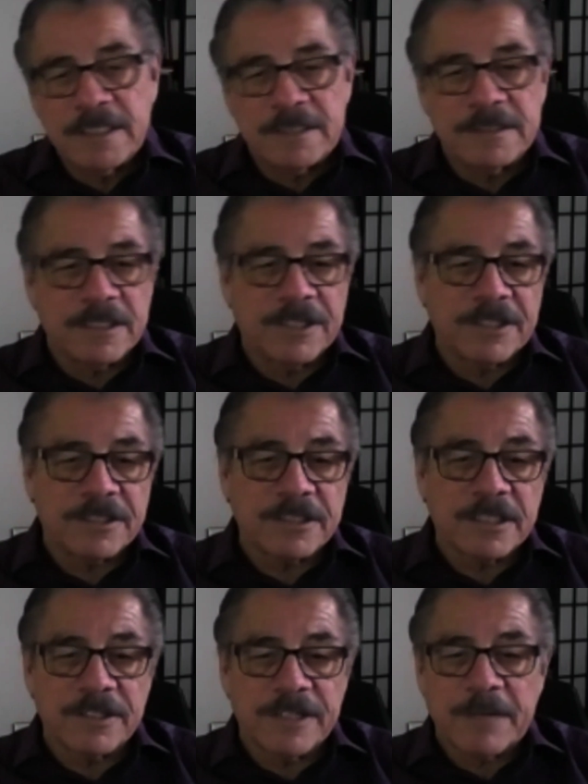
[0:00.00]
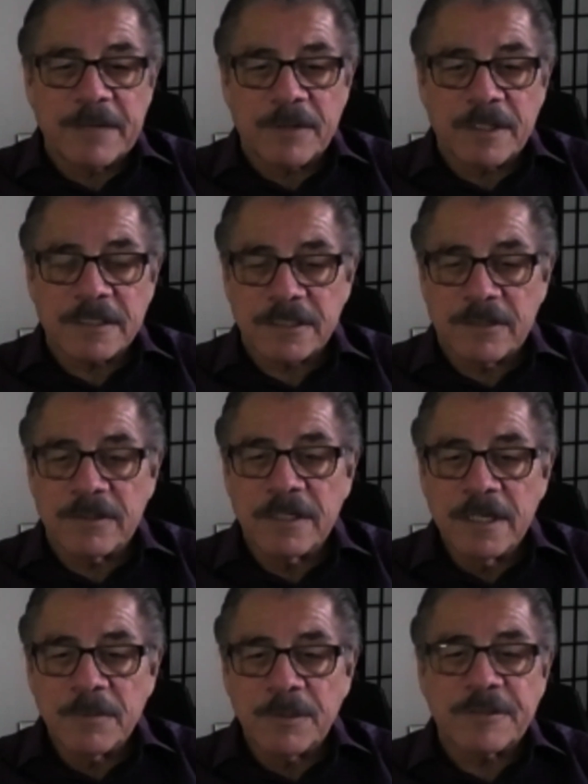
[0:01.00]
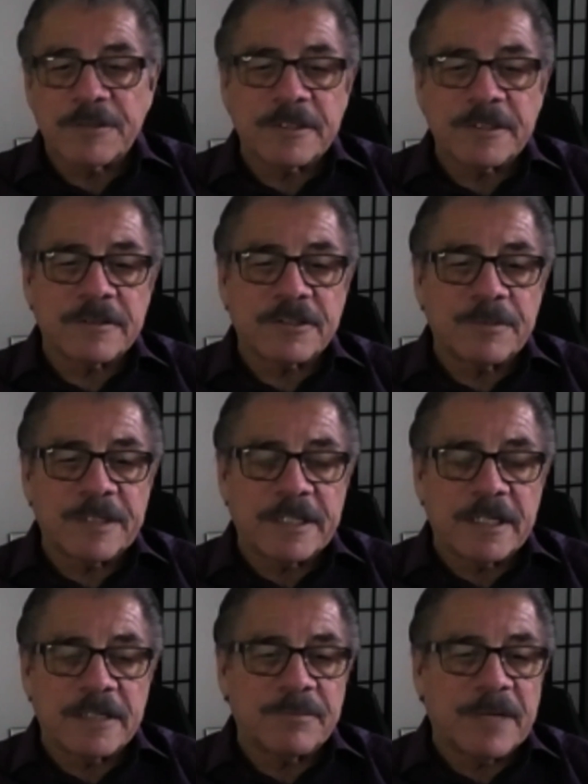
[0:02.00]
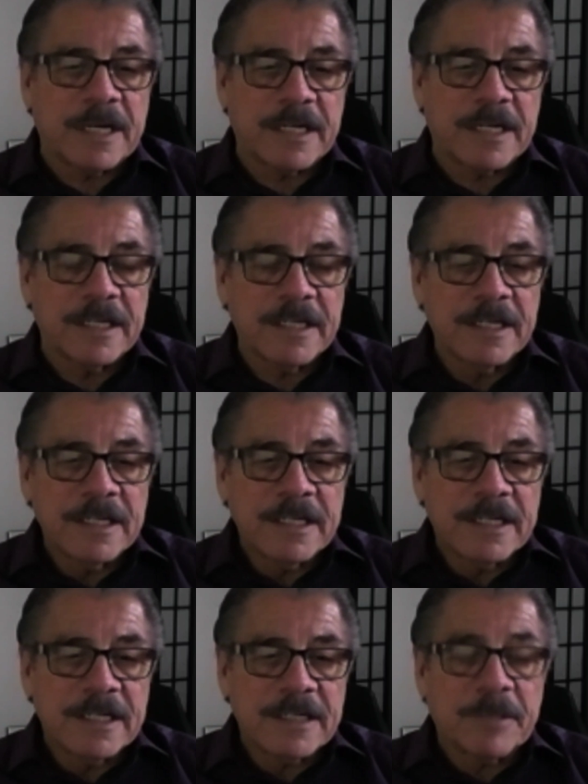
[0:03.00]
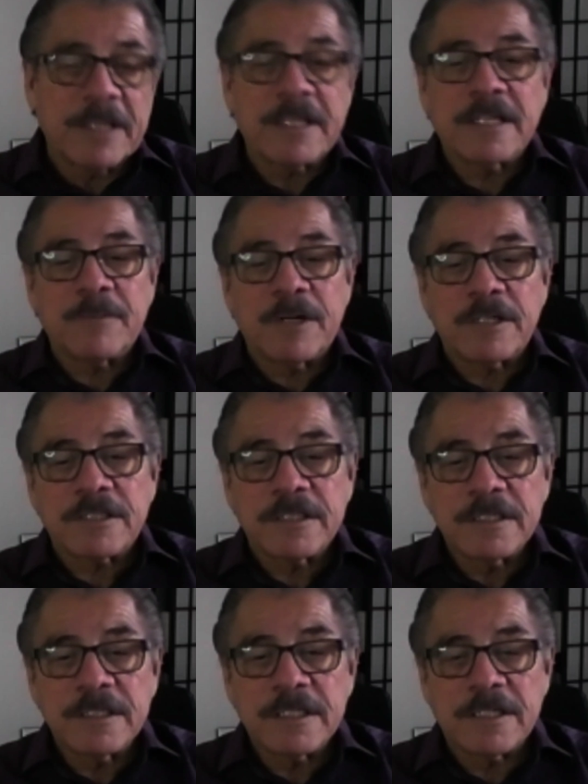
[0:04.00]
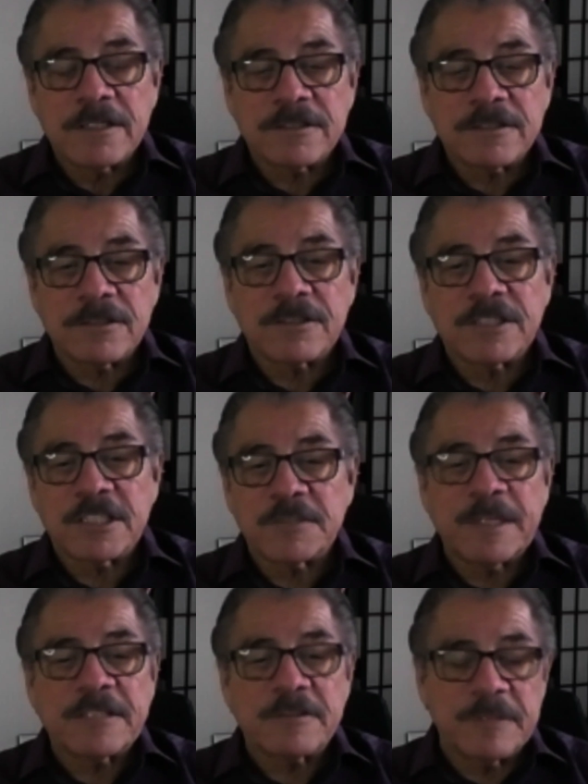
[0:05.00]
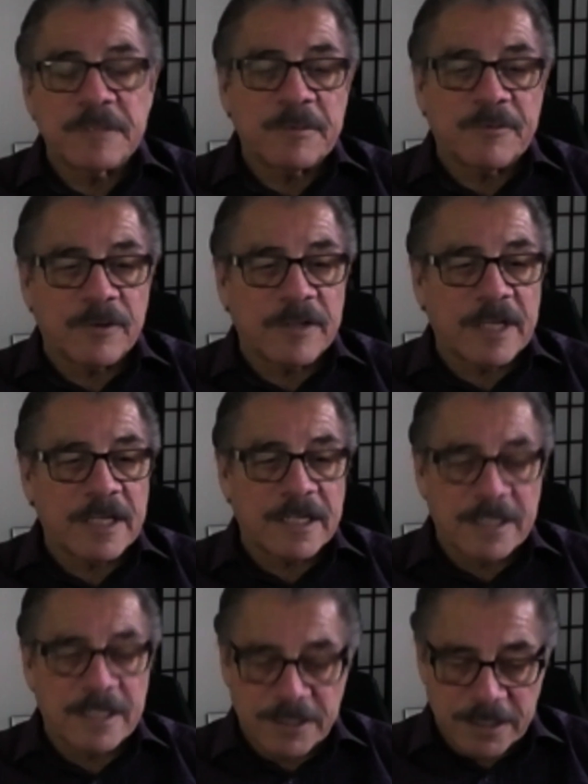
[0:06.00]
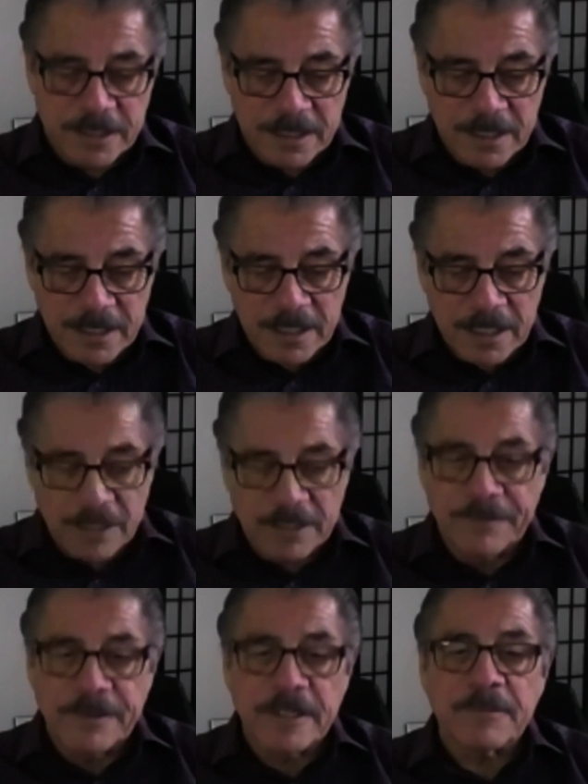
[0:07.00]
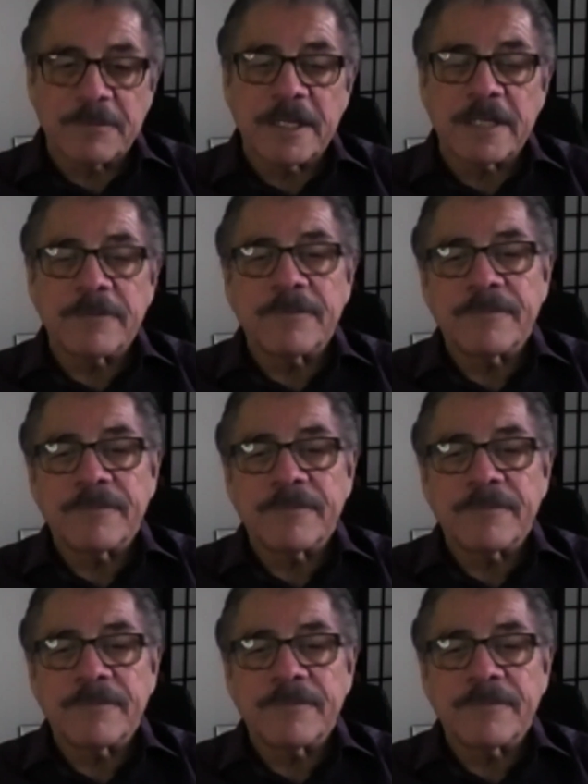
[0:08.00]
all these other networks. So we should be done by the end of March. So touch base with me before that, Harish, and I'll give you an update.